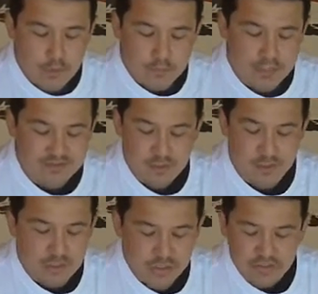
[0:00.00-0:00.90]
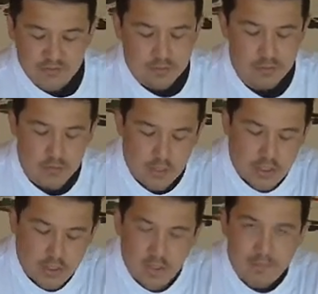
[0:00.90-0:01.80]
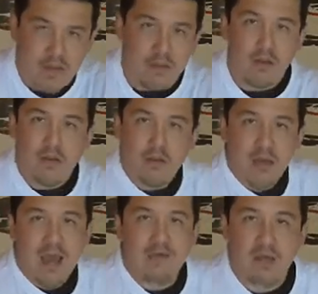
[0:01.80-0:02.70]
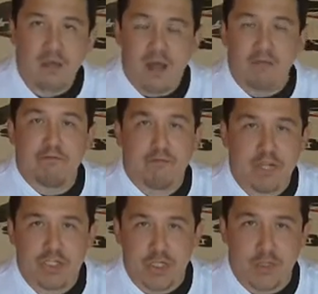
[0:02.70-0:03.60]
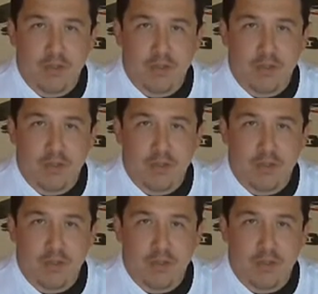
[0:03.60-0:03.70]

because during jiu-jitsu you're going to be having a lot of friction.